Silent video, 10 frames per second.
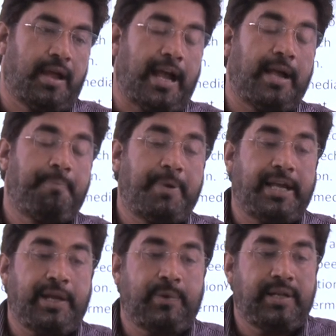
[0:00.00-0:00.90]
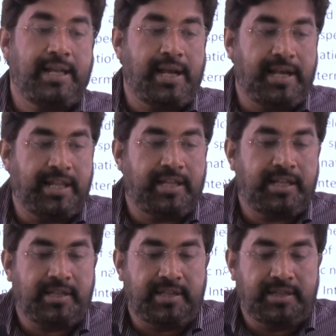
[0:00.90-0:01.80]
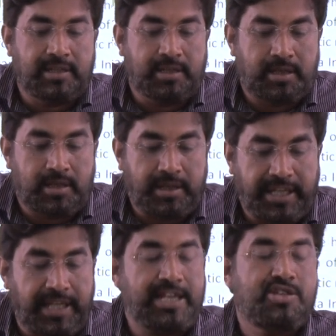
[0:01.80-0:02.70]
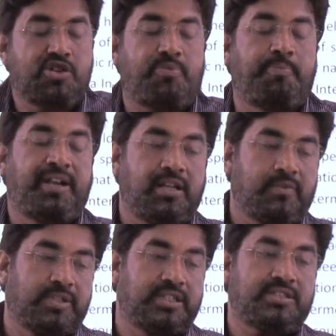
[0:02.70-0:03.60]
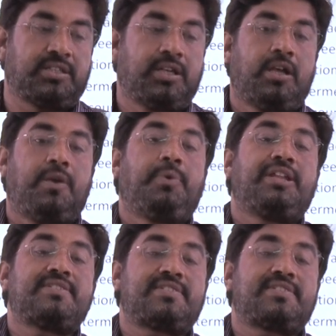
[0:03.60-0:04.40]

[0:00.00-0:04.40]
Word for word: And particularly in the age of metaverse, where a